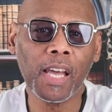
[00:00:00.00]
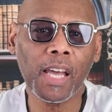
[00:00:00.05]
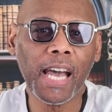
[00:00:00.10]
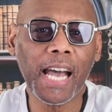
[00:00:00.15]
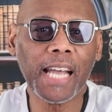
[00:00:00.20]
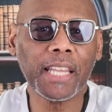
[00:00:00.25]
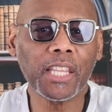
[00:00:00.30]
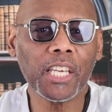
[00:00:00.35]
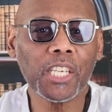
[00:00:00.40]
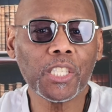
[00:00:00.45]

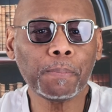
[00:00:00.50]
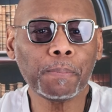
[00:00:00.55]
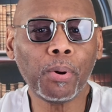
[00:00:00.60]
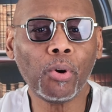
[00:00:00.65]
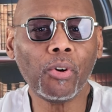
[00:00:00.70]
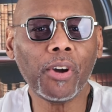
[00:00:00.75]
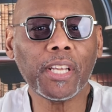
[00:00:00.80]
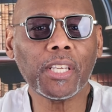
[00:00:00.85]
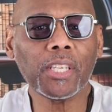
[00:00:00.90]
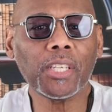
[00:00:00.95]
At this
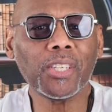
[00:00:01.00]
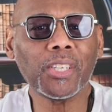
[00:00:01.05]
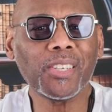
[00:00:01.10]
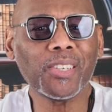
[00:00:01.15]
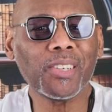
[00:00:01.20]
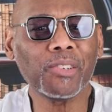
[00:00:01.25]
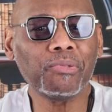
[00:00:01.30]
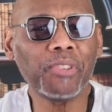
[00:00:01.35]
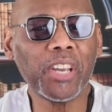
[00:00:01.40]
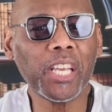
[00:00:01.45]
point,
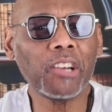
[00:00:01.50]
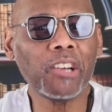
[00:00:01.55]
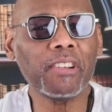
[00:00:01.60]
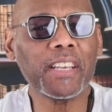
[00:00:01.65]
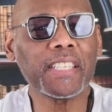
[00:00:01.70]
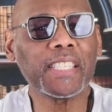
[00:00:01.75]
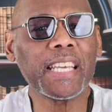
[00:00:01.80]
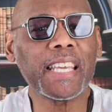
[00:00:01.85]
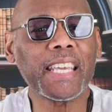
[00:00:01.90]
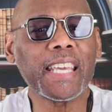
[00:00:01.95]
your reader
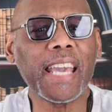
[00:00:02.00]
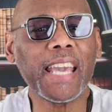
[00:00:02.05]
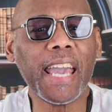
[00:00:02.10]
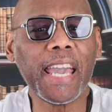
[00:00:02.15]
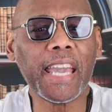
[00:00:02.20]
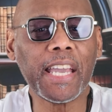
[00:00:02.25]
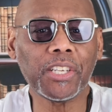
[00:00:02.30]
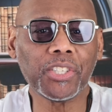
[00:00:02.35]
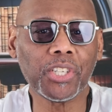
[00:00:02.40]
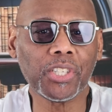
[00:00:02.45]
is
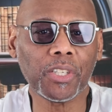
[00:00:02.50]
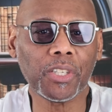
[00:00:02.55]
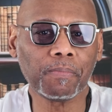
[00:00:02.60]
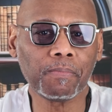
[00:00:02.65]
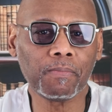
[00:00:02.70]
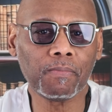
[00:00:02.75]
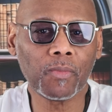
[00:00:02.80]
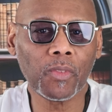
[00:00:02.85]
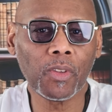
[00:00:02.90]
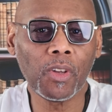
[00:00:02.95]
engaged.
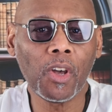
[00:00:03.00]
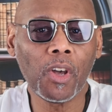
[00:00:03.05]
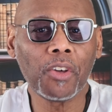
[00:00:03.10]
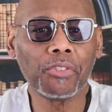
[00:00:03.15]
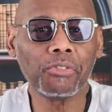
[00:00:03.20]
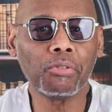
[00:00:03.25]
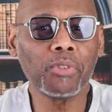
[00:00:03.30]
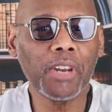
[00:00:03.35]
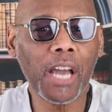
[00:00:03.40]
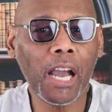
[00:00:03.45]

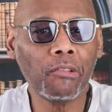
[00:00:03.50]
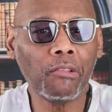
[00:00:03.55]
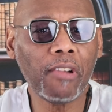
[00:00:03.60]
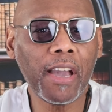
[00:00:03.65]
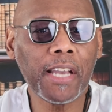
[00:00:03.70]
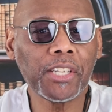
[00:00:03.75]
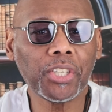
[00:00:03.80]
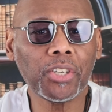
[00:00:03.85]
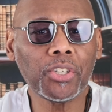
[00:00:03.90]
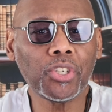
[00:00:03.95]
Through
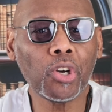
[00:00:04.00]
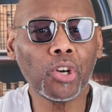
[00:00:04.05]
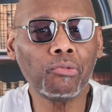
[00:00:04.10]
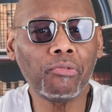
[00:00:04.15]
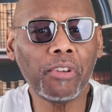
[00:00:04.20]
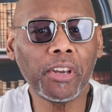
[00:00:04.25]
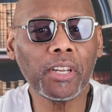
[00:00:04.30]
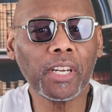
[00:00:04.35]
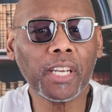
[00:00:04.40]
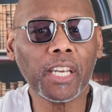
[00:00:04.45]
narration, your
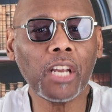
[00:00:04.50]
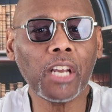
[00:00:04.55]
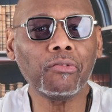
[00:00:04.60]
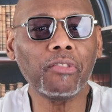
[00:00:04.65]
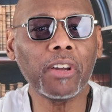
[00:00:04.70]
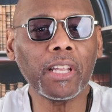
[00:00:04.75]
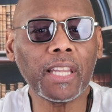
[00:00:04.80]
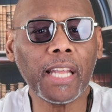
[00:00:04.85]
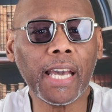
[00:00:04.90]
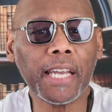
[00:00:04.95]
reader can
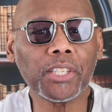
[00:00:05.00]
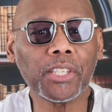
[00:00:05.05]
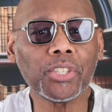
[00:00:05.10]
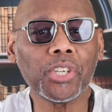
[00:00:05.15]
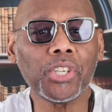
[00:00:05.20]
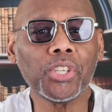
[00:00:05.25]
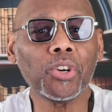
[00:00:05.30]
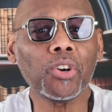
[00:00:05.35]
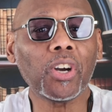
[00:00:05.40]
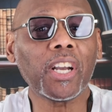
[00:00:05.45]
relate to
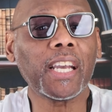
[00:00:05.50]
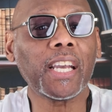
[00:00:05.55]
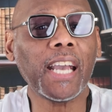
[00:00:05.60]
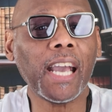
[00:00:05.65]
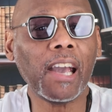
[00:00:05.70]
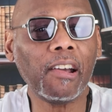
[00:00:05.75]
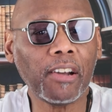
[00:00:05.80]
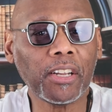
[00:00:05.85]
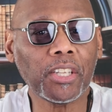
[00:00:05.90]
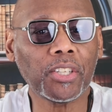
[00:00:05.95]
your
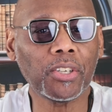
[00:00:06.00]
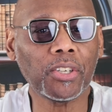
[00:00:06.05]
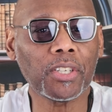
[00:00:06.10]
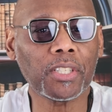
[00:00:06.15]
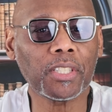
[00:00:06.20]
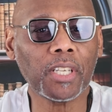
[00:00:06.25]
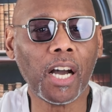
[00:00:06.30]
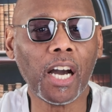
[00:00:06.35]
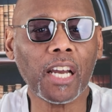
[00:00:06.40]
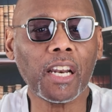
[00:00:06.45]
characters
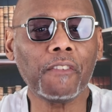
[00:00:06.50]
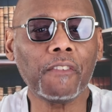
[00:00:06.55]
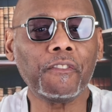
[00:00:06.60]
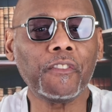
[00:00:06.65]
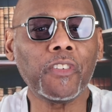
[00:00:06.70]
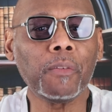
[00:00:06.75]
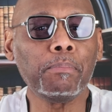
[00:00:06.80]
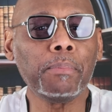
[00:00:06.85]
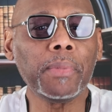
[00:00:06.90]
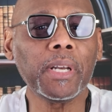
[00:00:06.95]
on a
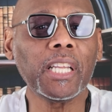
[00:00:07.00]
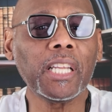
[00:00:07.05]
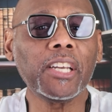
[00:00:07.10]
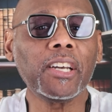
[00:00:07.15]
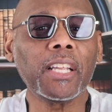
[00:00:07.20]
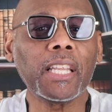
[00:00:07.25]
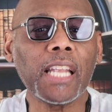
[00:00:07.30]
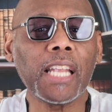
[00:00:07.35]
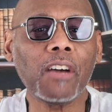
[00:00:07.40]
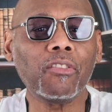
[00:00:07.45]
familiar
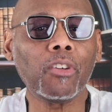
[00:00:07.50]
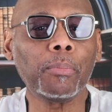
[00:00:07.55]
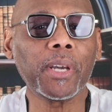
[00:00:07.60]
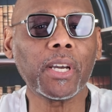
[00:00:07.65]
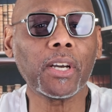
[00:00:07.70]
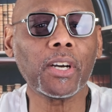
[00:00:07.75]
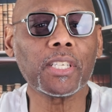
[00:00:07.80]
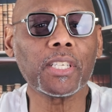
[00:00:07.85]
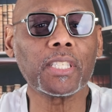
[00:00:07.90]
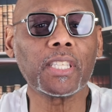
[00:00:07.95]
level
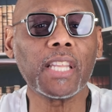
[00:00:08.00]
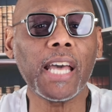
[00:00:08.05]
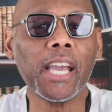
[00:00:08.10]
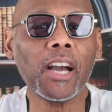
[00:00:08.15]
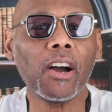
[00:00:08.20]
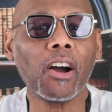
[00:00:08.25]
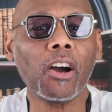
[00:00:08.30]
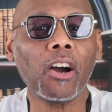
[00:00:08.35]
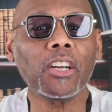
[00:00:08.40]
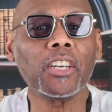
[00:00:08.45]
because they
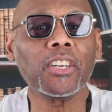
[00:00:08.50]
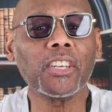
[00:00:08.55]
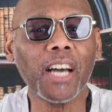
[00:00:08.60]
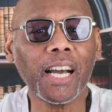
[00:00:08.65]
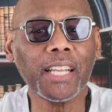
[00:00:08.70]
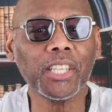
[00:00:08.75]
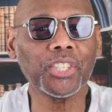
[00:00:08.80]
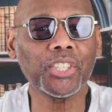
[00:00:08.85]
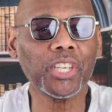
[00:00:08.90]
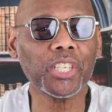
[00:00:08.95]
are
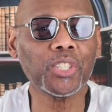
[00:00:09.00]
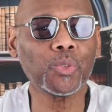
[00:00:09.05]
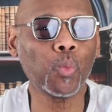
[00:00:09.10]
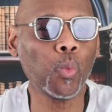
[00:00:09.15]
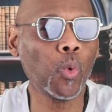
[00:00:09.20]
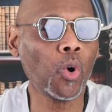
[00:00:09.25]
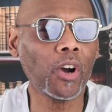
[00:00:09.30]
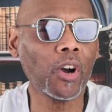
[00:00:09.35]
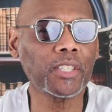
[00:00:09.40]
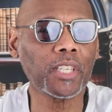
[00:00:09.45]
not just
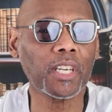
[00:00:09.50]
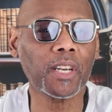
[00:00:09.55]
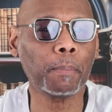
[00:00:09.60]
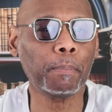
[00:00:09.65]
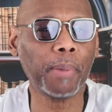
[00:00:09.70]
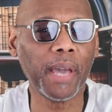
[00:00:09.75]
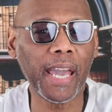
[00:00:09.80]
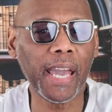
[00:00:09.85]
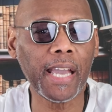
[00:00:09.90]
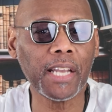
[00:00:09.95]
words on a
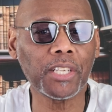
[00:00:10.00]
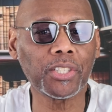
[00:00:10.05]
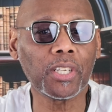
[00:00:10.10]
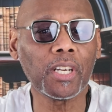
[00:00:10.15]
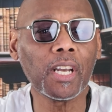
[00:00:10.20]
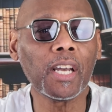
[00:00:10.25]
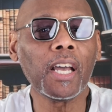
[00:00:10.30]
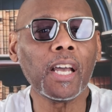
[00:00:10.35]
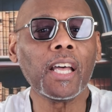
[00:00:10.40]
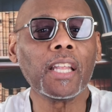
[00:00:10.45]
page,
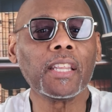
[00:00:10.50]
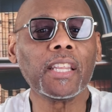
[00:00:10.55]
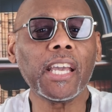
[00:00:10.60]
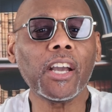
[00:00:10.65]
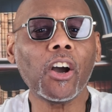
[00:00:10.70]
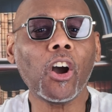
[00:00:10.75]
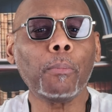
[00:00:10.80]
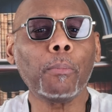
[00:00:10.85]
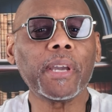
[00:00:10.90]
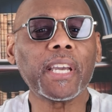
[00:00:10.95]
they
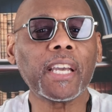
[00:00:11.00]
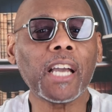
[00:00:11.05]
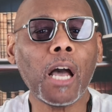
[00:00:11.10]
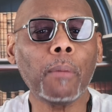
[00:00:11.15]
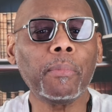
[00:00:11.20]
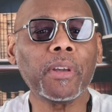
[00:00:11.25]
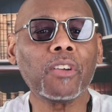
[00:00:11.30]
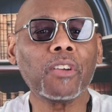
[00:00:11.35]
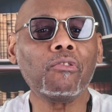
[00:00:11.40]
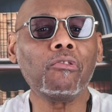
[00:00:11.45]
are
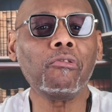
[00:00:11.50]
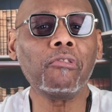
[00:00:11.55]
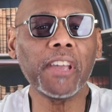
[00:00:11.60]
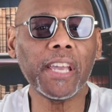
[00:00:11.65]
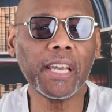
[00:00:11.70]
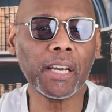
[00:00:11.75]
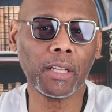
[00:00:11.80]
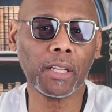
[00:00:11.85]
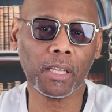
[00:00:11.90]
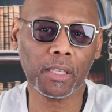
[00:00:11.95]
becoming
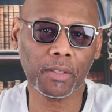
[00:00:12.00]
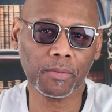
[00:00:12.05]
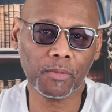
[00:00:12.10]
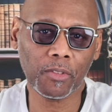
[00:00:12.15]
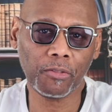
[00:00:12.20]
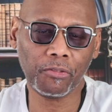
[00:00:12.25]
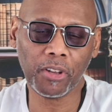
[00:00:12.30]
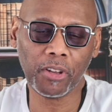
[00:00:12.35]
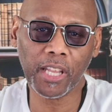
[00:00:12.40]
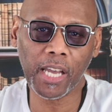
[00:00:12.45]
real
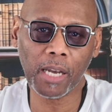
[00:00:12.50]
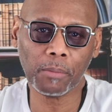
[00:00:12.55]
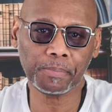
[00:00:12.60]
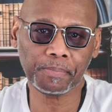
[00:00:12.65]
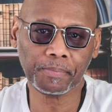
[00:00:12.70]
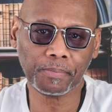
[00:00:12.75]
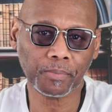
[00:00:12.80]
for them.